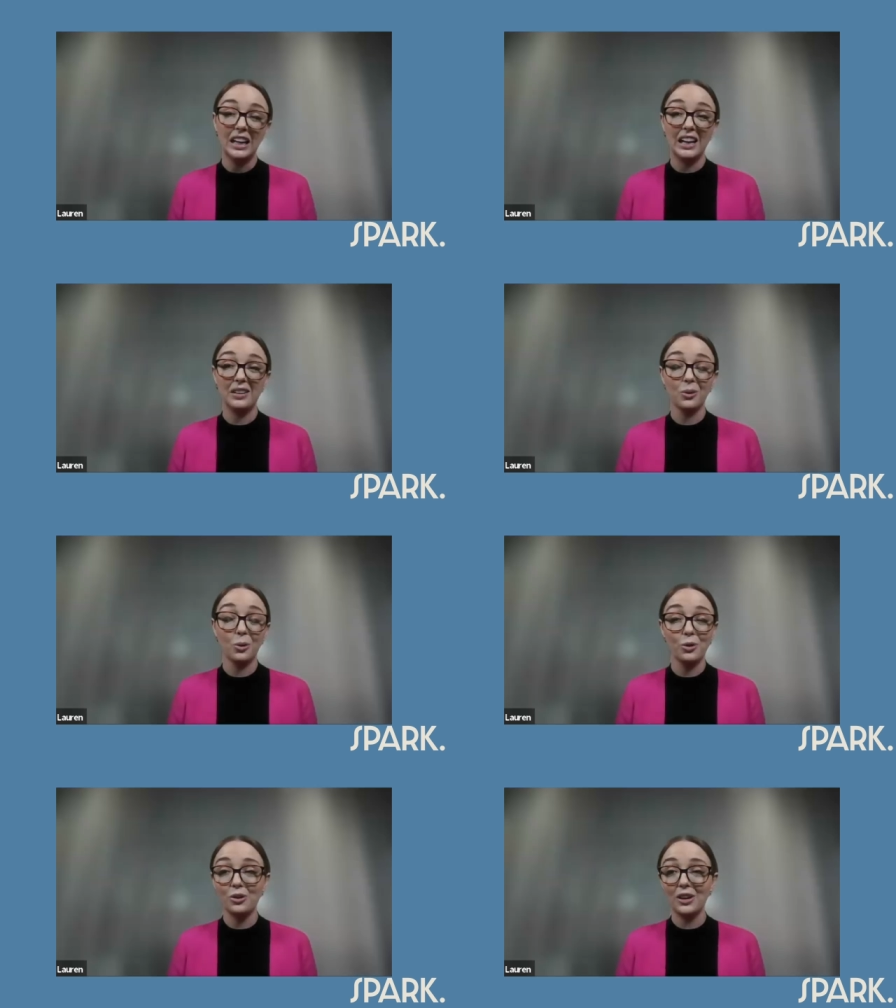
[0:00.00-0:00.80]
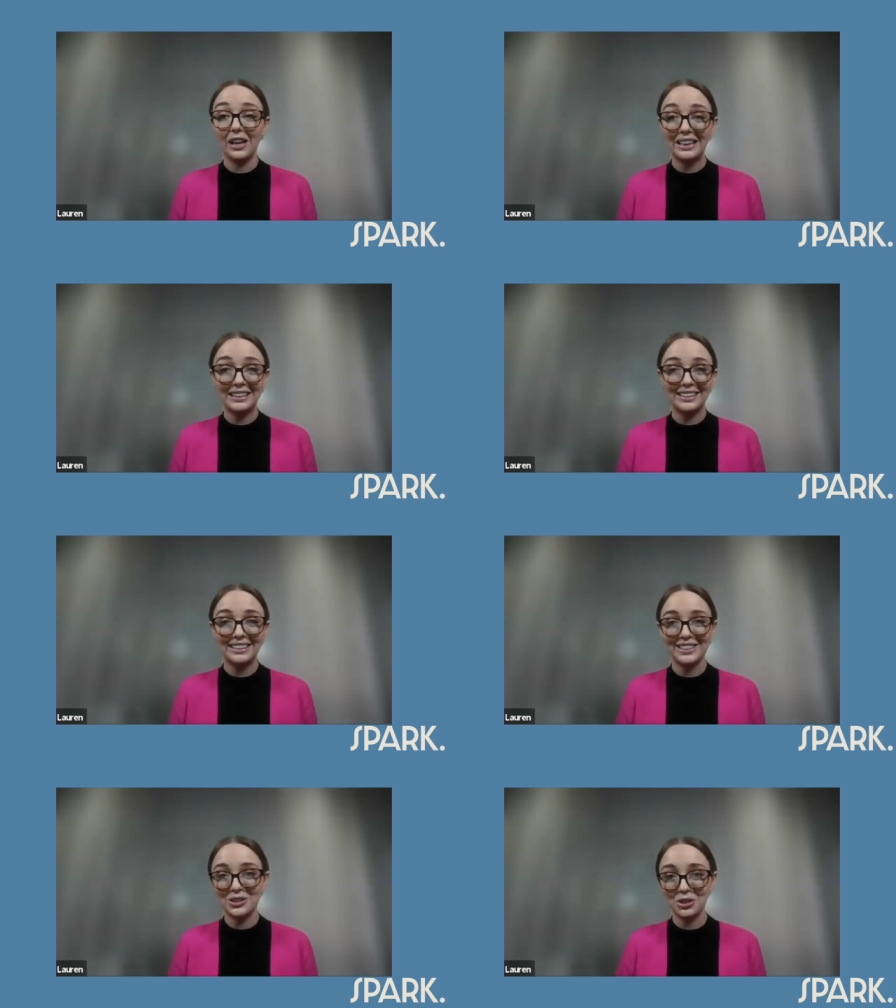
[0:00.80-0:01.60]
And all you need
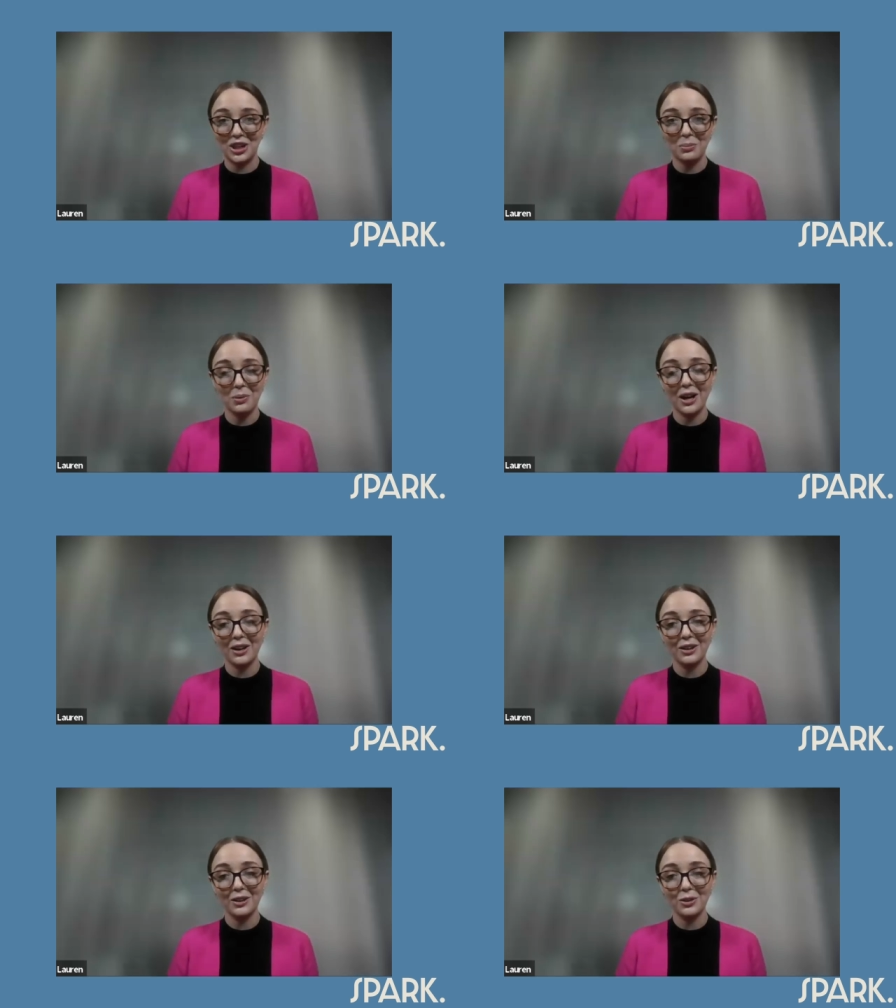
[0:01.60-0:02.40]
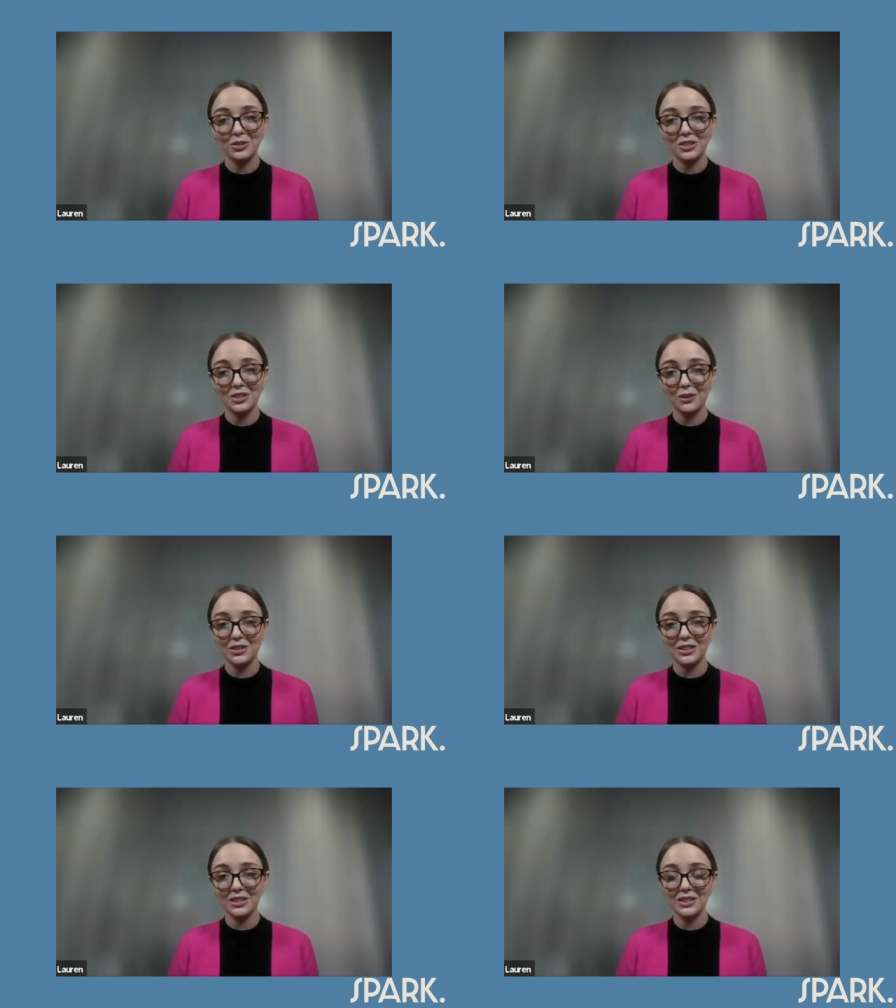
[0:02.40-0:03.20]
is your trademark, your goods and
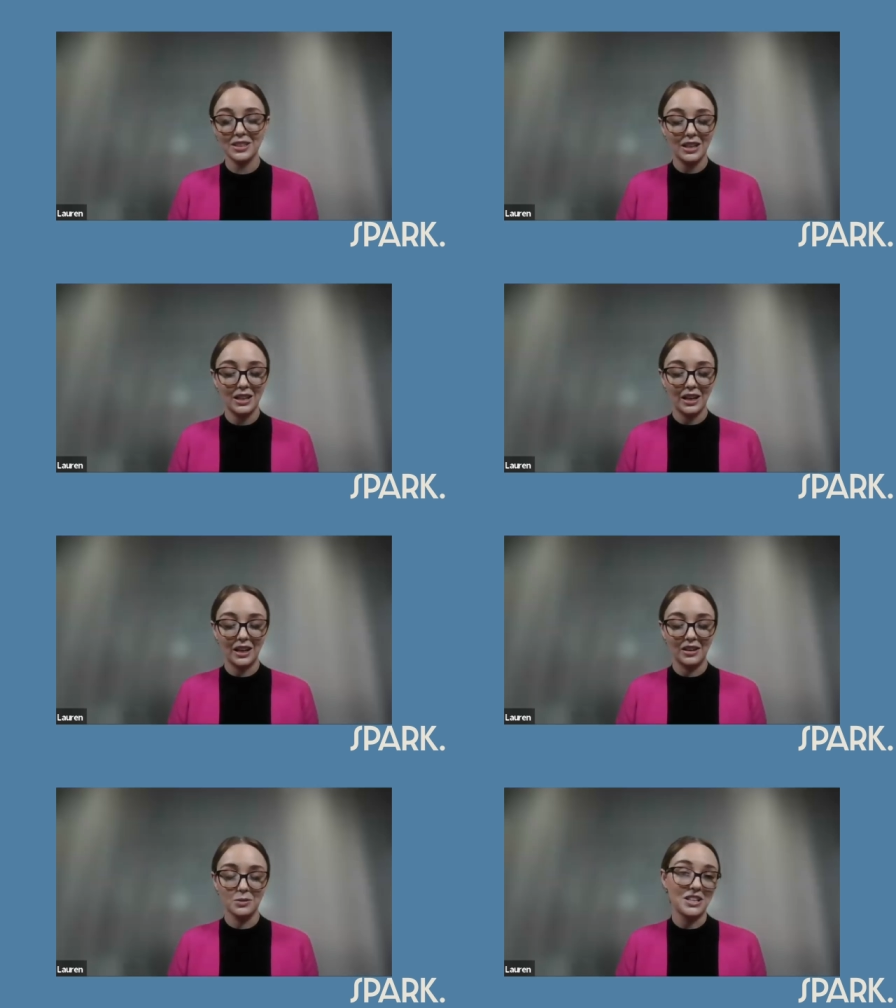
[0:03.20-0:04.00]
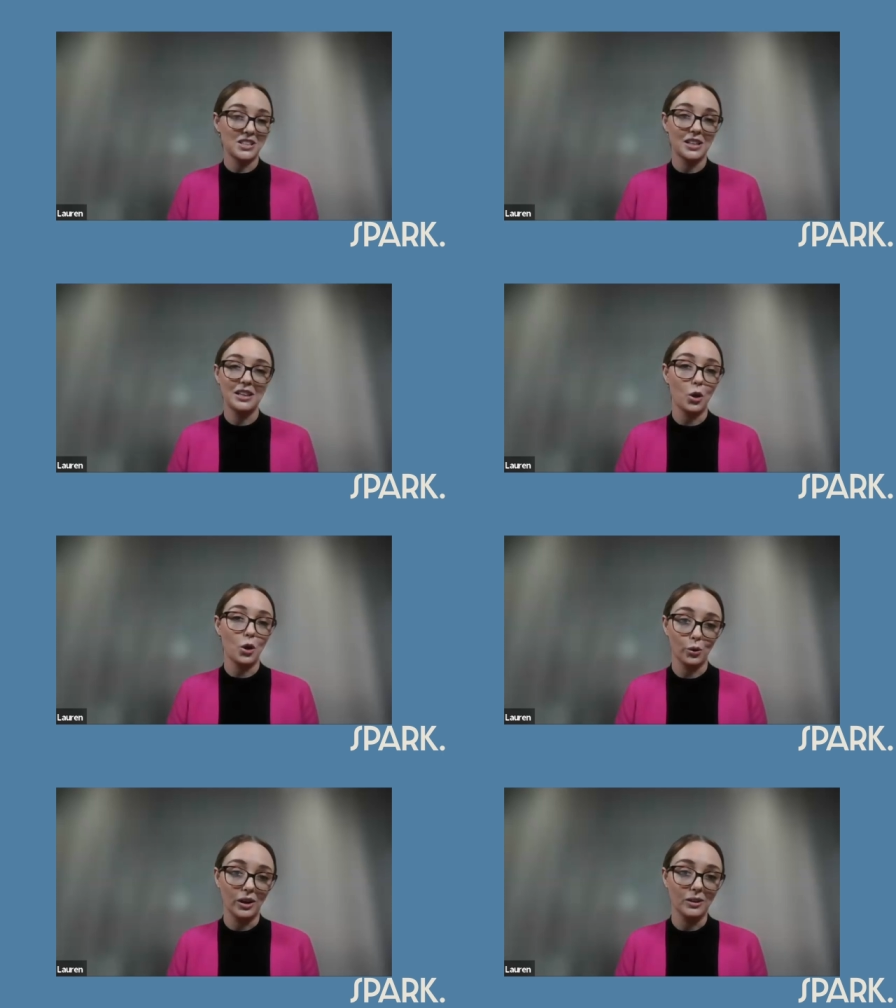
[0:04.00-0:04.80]
services, and basically the
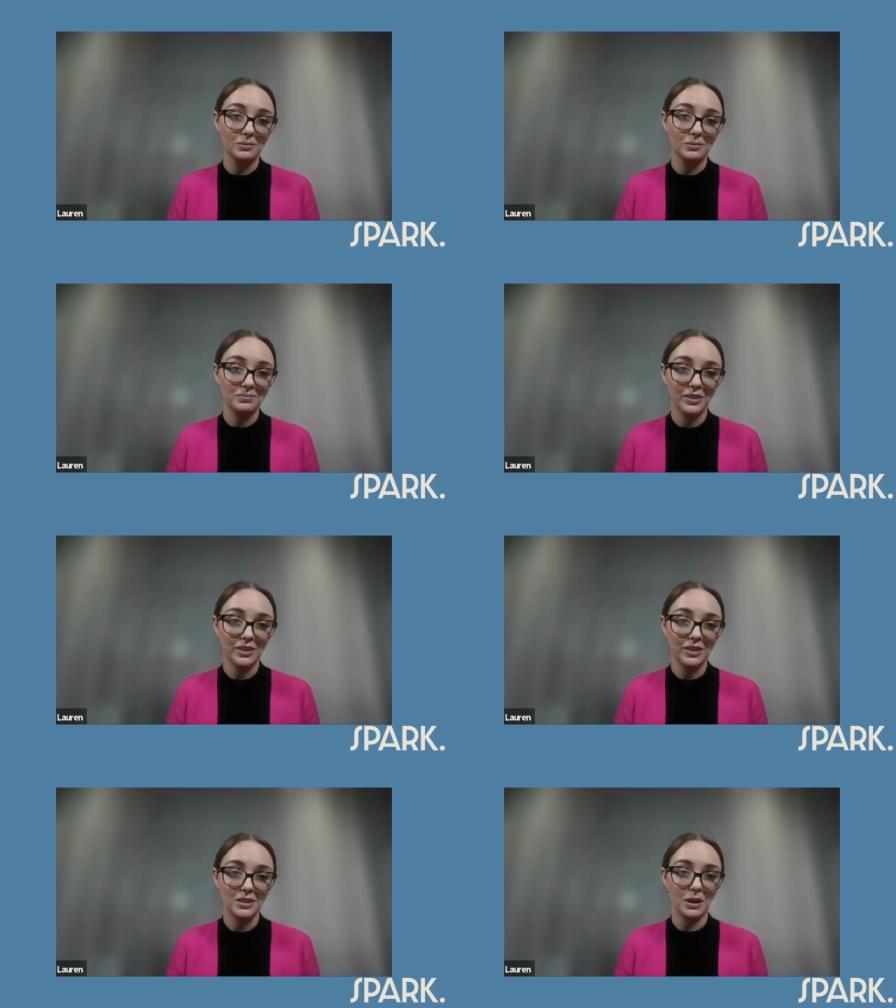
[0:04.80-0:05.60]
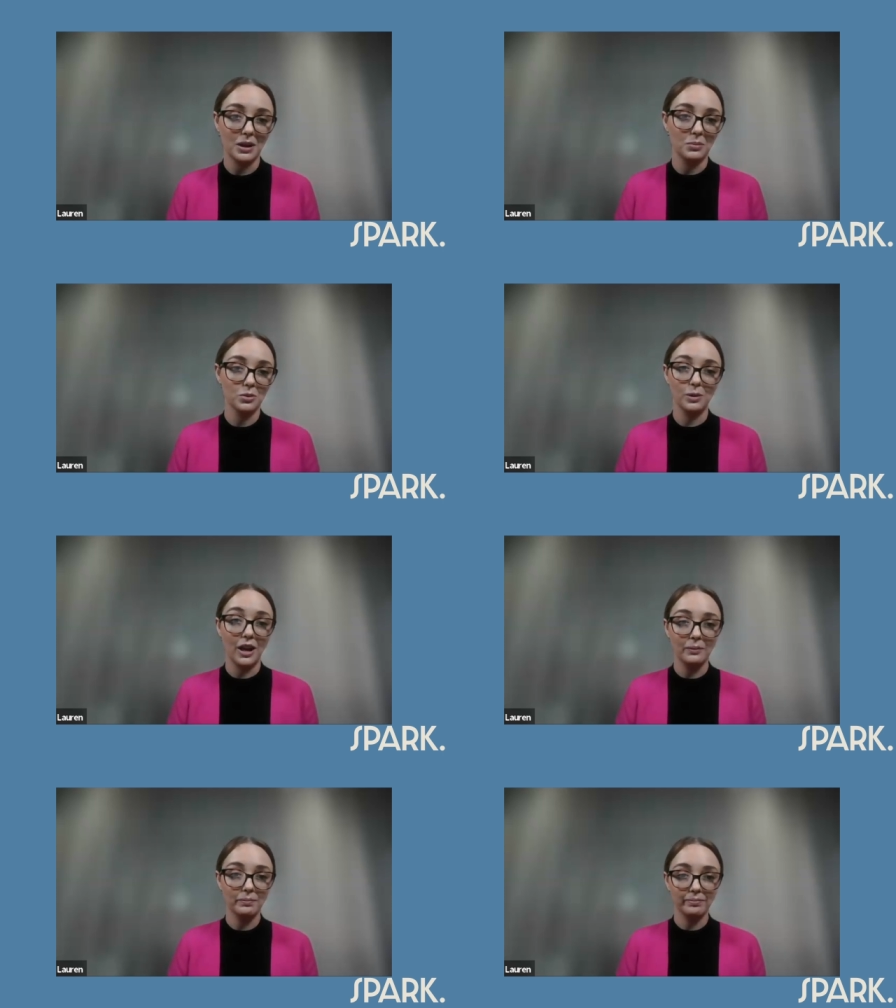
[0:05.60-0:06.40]
owner okay. to be able to
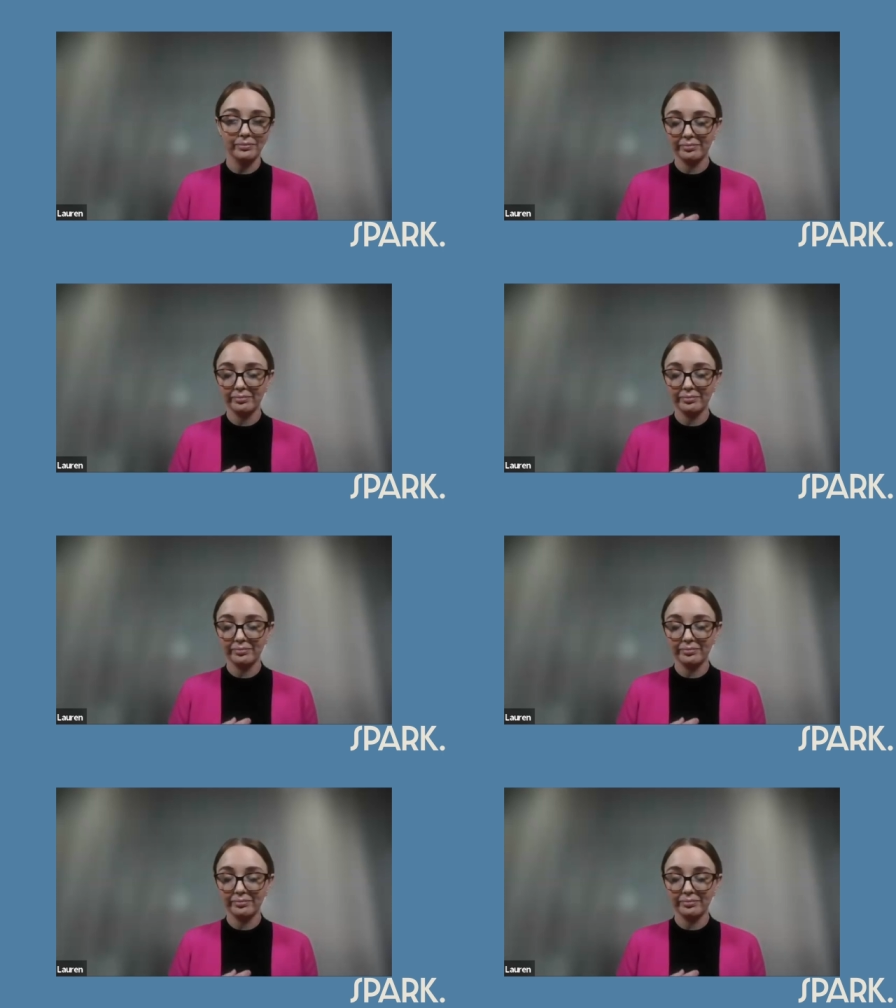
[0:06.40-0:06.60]
apply. Okay.